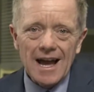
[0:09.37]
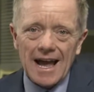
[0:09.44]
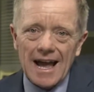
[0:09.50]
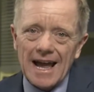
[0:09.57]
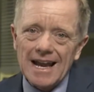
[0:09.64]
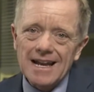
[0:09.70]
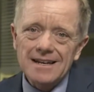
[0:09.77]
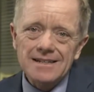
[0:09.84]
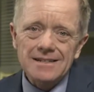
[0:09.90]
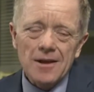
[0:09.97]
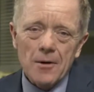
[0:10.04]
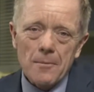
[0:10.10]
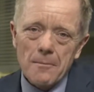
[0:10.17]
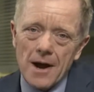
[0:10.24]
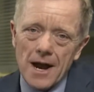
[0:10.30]
and
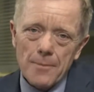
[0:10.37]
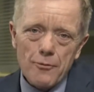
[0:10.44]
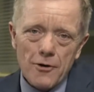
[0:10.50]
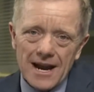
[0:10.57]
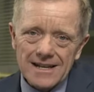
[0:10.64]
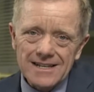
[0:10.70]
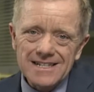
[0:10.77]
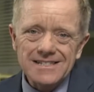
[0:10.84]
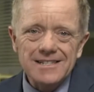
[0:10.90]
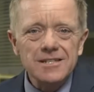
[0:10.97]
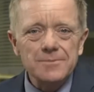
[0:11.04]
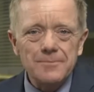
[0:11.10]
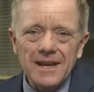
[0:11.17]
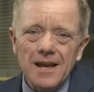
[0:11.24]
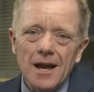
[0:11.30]
my practice
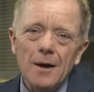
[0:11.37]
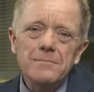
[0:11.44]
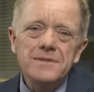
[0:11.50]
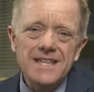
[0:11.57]
has become